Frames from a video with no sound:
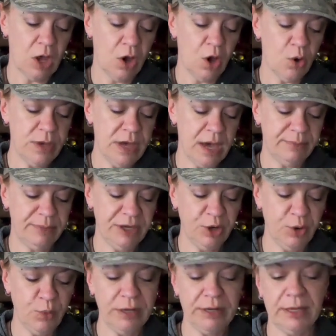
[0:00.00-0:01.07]
Oh yeah,
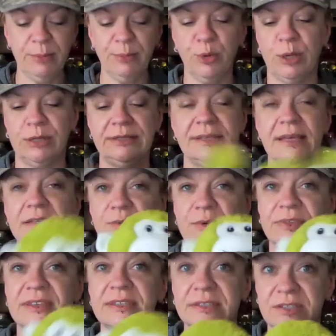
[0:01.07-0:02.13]
Pure One Imports. That's where
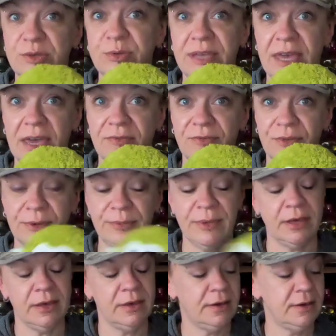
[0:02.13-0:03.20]
this dude came from.
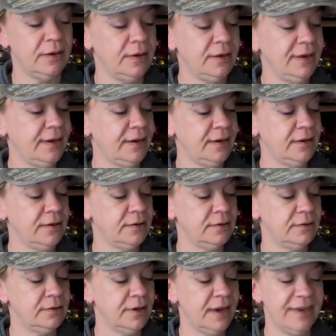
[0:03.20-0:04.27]
Yeah,
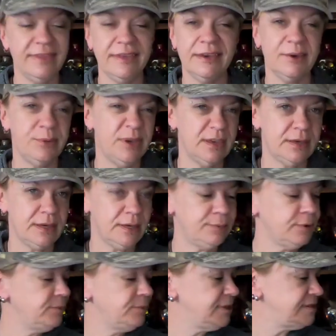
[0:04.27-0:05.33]
I think I'm going to keep
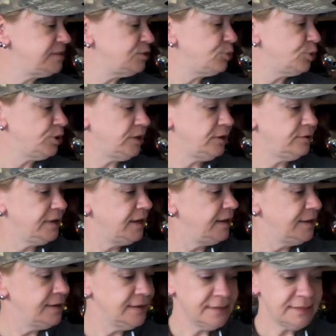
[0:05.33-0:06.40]
him. He's super cute.
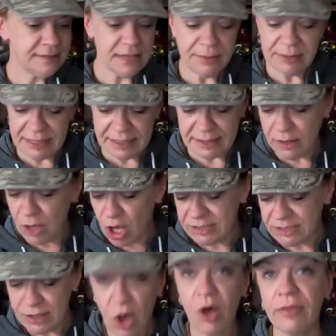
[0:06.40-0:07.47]
Some kid
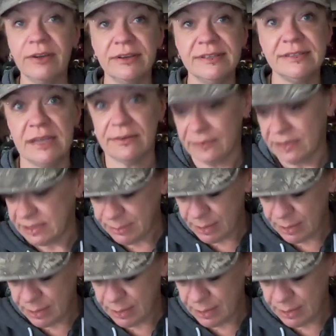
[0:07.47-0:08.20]
lost all their stuffies.